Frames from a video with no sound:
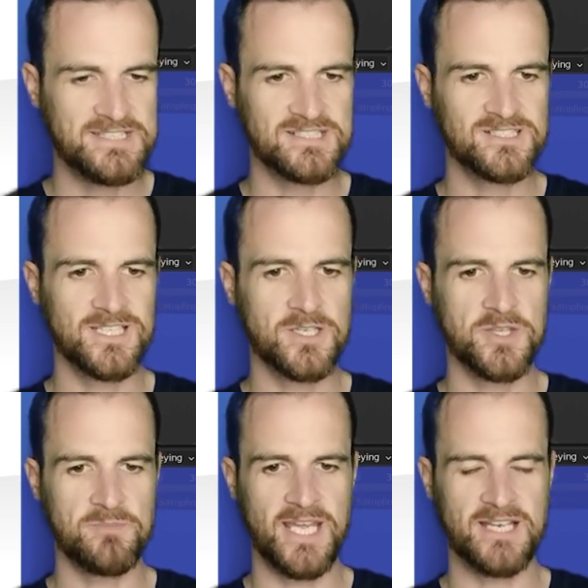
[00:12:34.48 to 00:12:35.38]
and
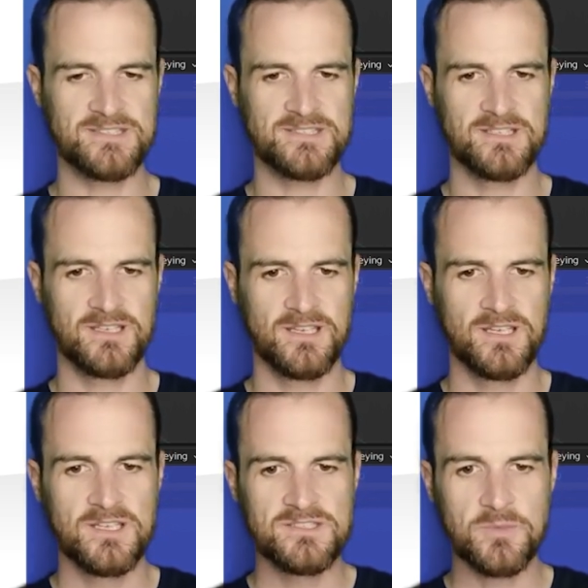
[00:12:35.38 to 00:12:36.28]
click on the mouse.
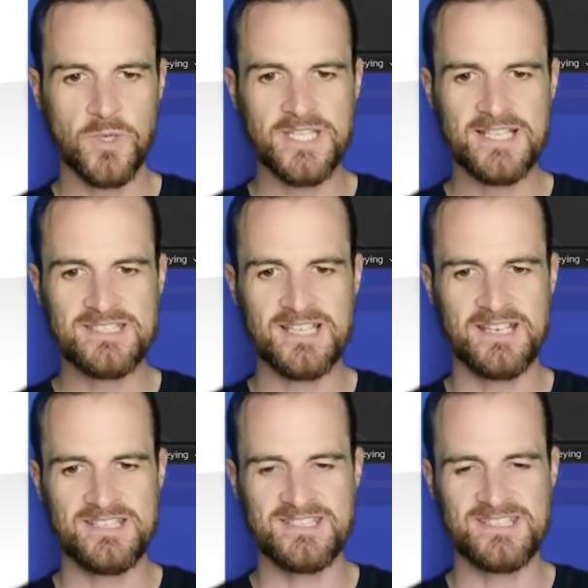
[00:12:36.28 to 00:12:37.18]
See, what that's
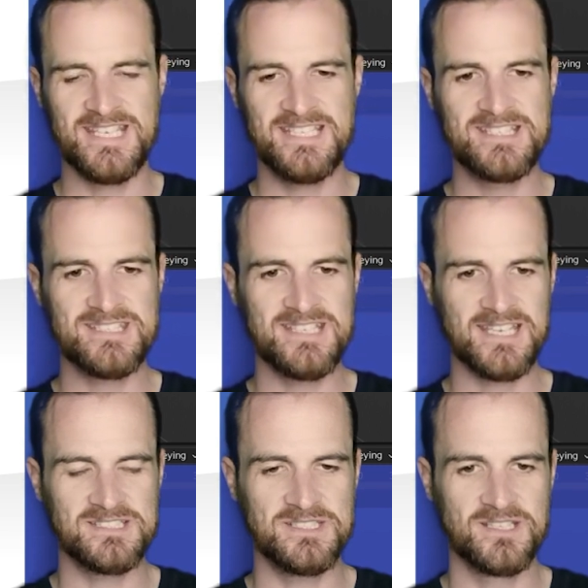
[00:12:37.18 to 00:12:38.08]
done is it's
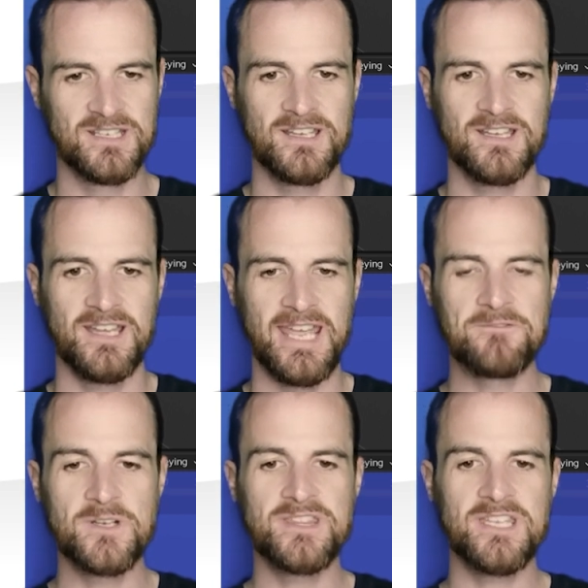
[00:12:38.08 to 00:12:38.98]
intersected
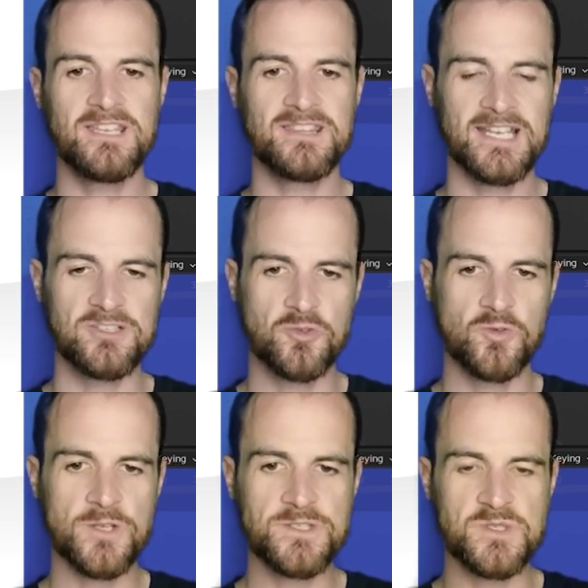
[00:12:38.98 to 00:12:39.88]
everything
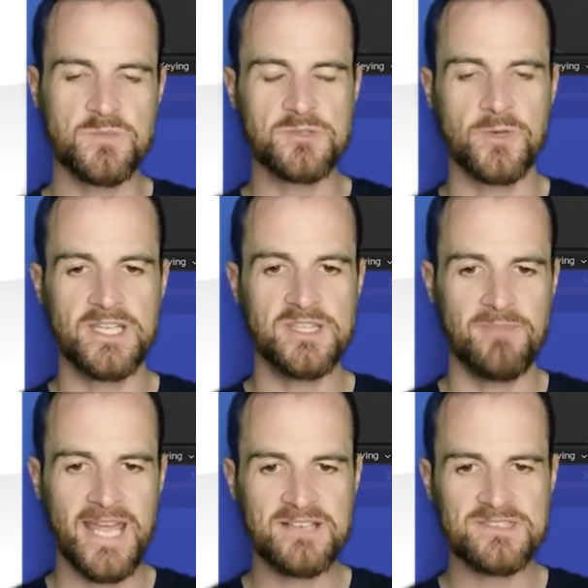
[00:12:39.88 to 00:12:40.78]
that crosses
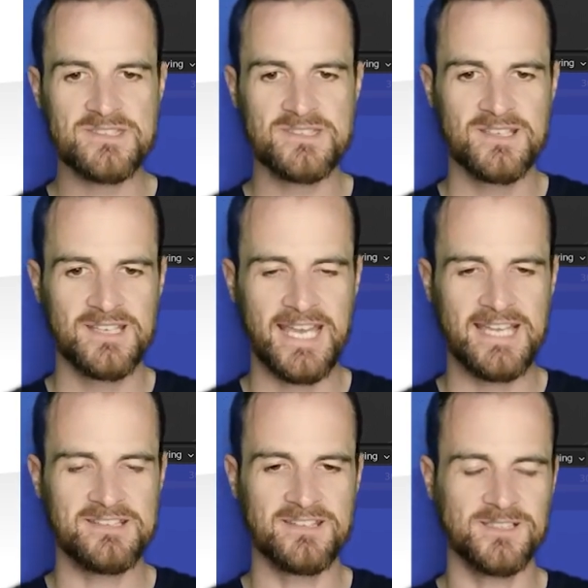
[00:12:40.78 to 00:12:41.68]
between the mouse
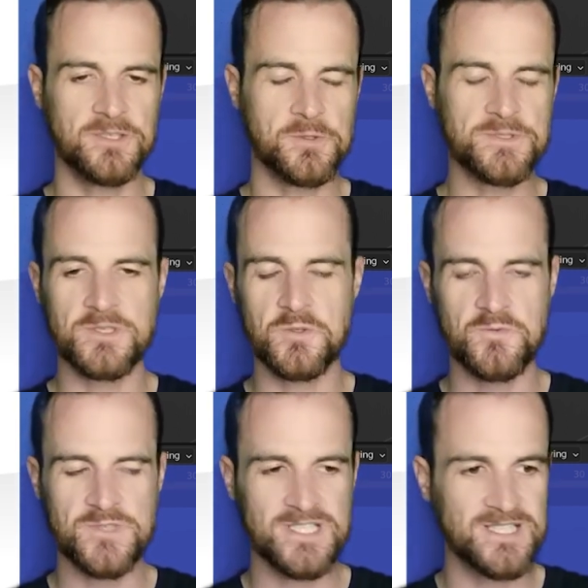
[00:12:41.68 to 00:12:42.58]
and the little
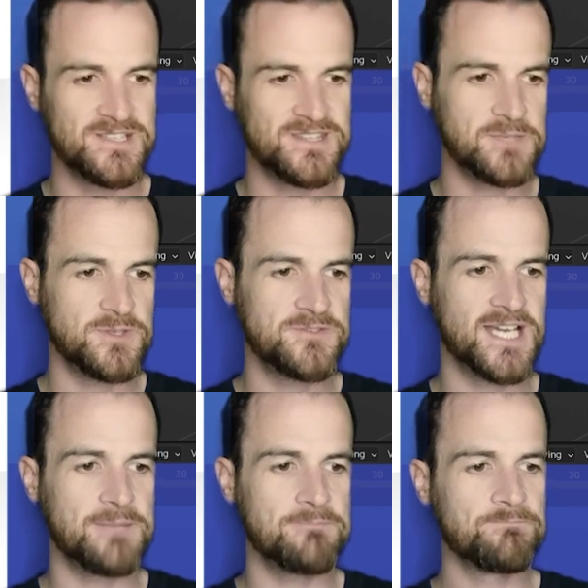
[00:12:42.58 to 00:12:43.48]
sort of cylinder thing
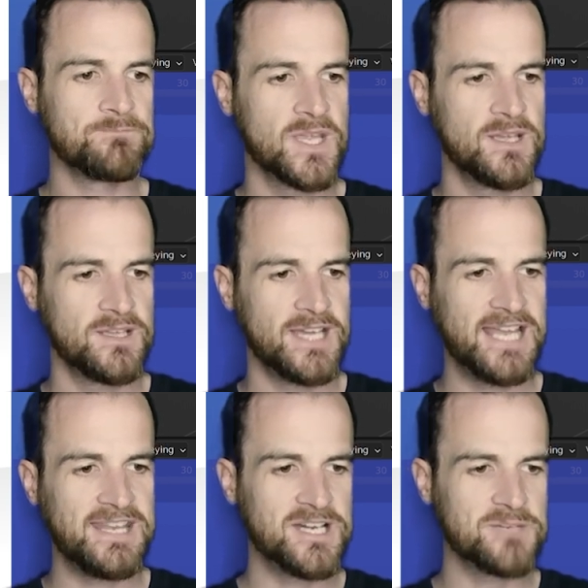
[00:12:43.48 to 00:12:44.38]
we've done.
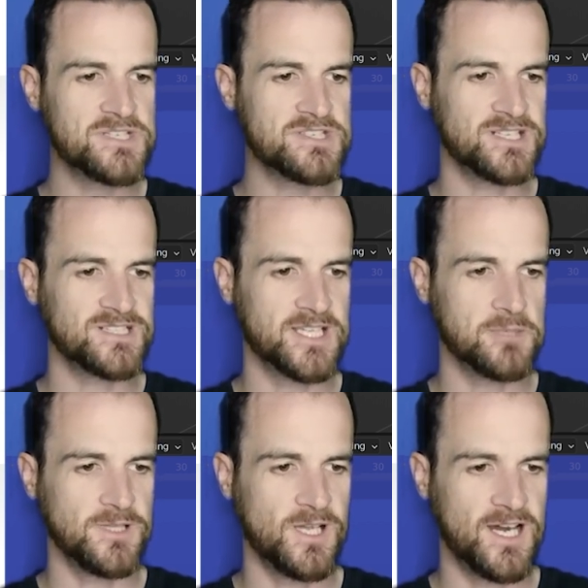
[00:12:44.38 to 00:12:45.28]
And now I'm just going to
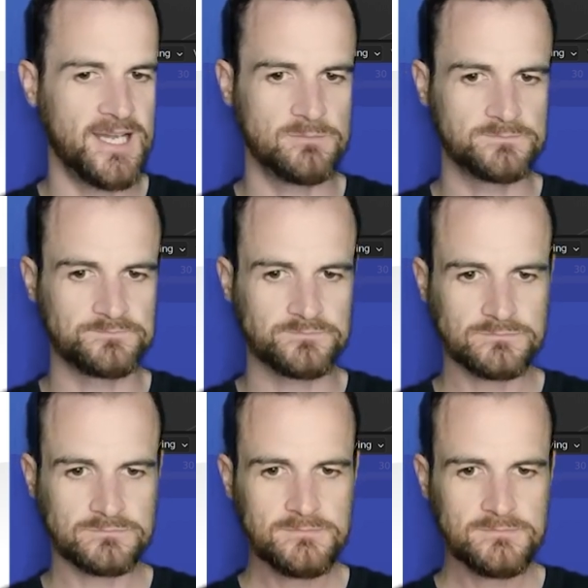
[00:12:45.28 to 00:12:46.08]
click apply.